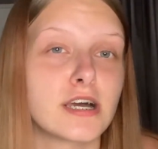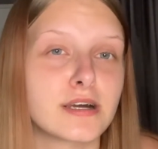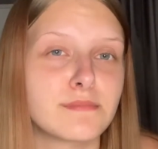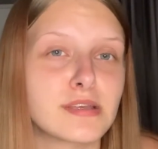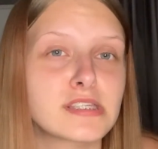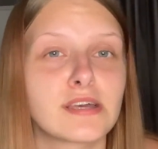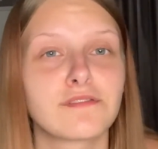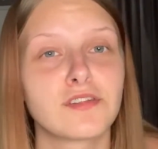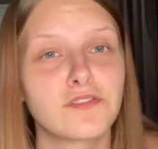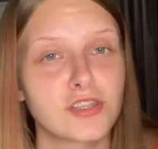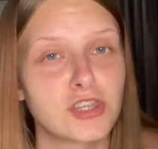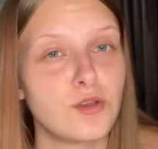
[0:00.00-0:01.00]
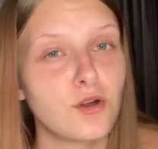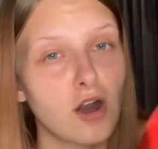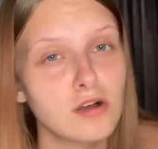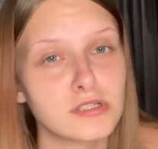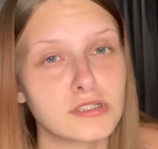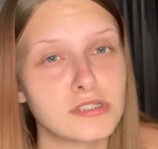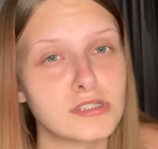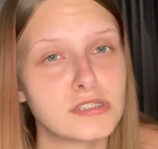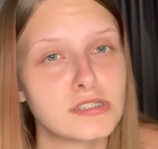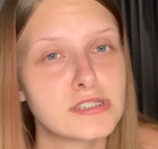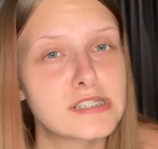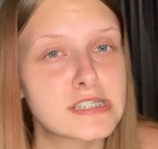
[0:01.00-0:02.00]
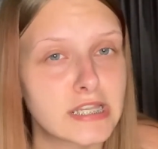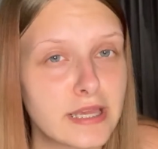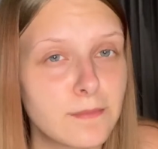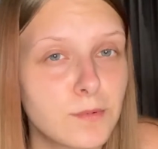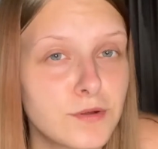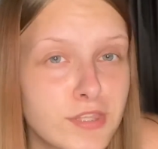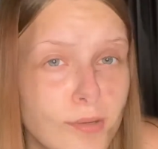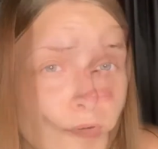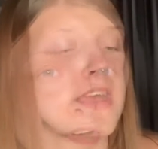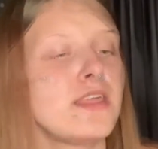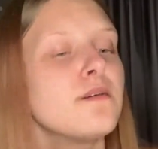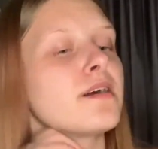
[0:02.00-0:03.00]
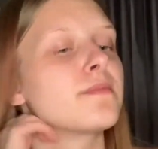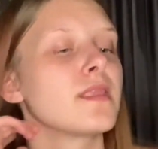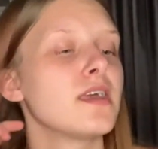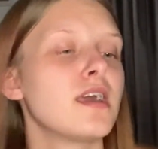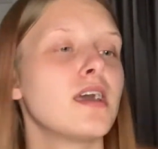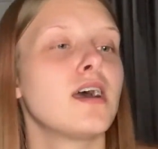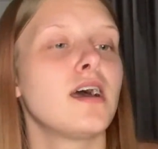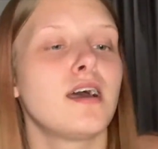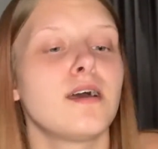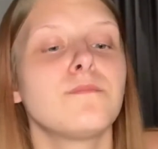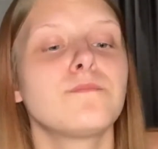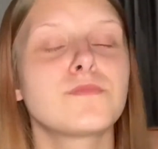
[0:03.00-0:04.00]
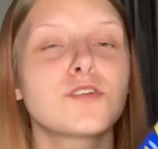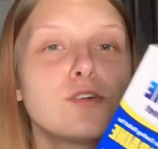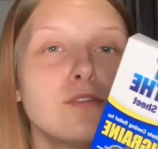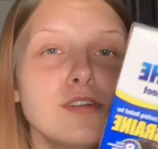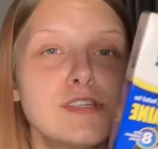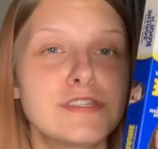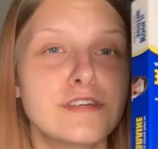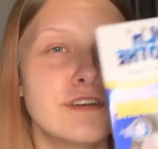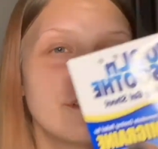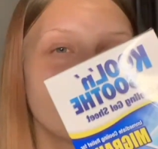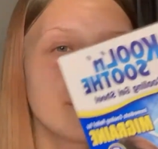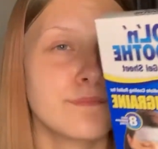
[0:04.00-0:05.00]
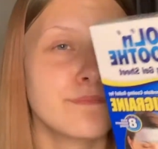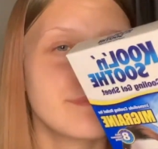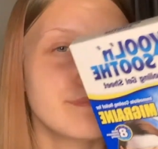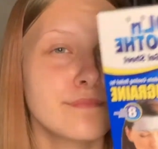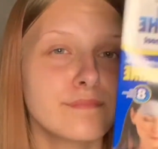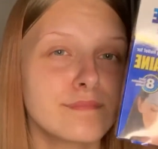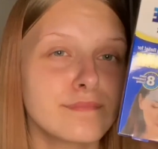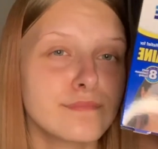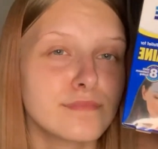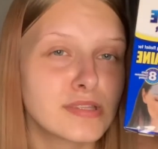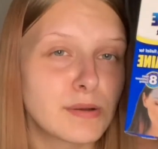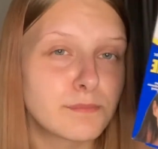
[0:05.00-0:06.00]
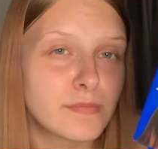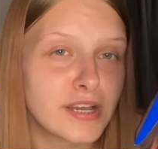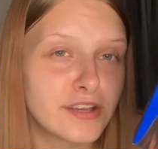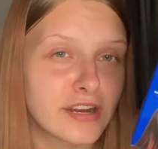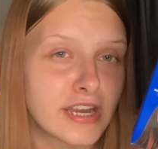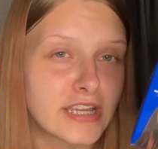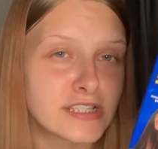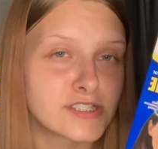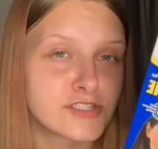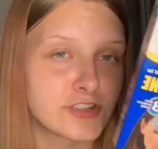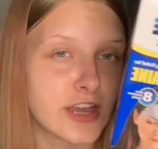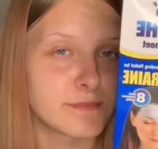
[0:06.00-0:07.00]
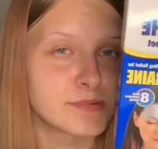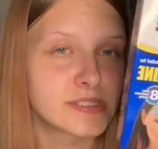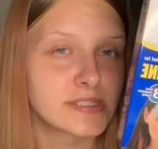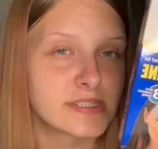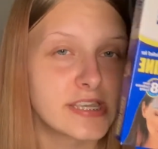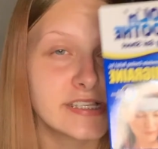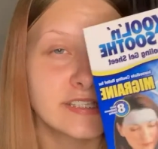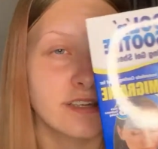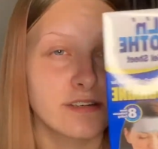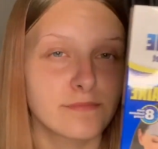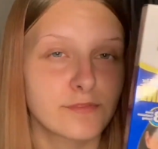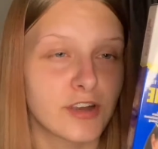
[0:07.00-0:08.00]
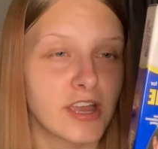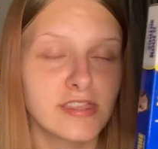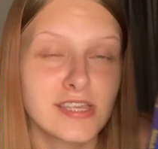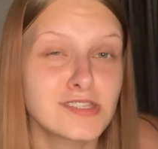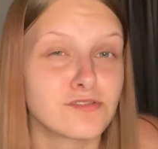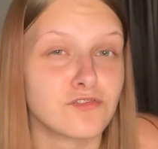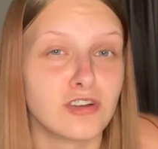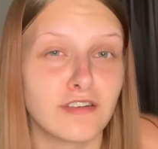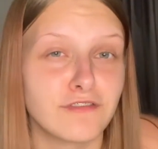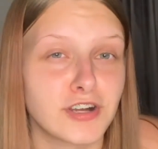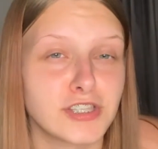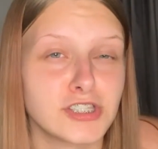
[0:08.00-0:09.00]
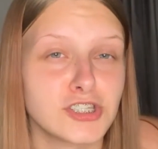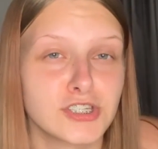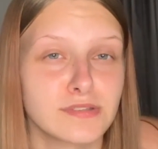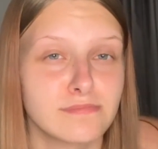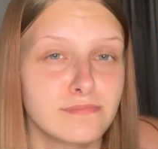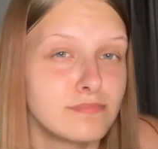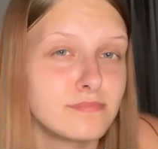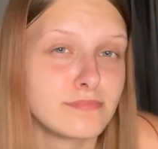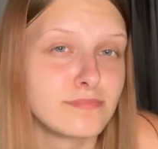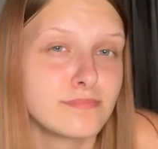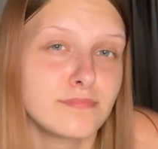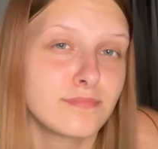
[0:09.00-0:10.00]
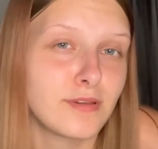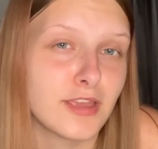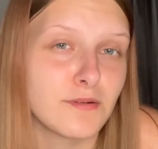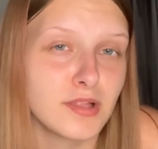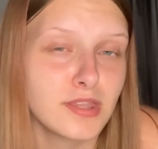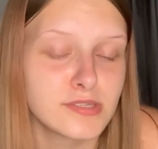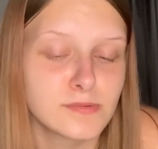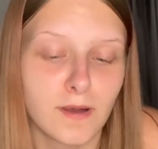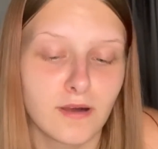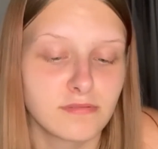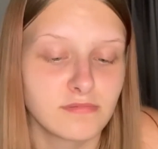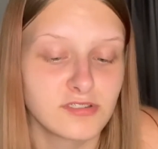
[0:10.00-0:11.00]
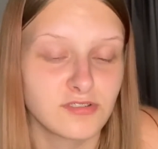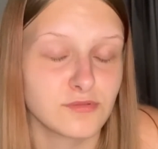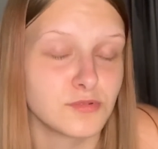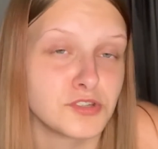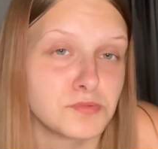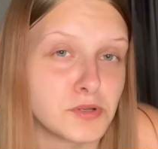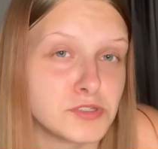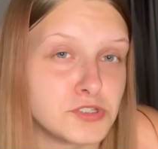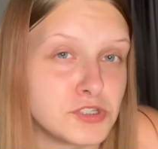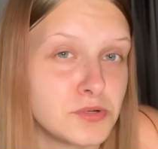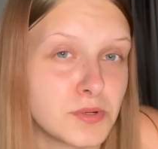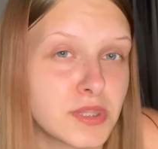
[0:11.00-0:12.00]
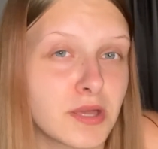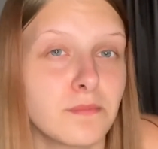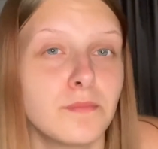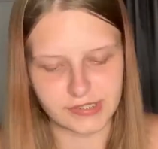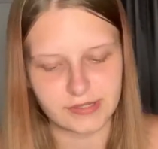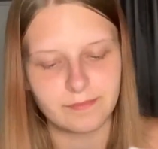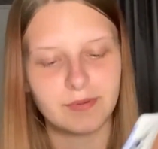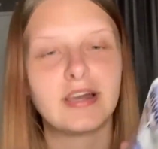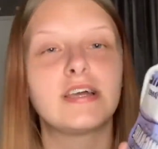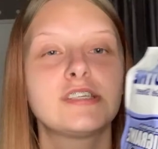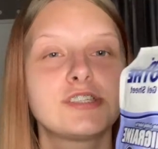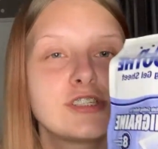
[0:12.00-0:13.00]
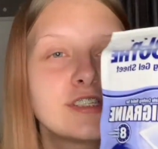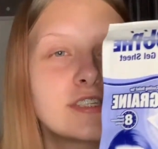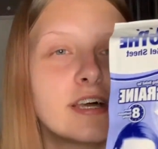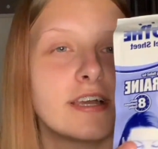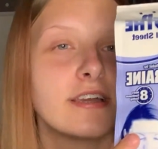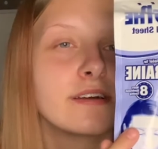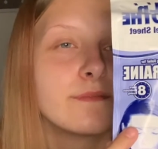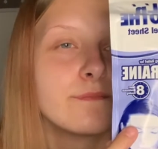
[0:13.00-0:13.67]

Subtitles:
except for the fact that you can't sleep with them on. Anyway, Cool and Soothe migraine strips. These are great. These are really fun to just play with as well. It's not what you're supposed to do with them, but it's just like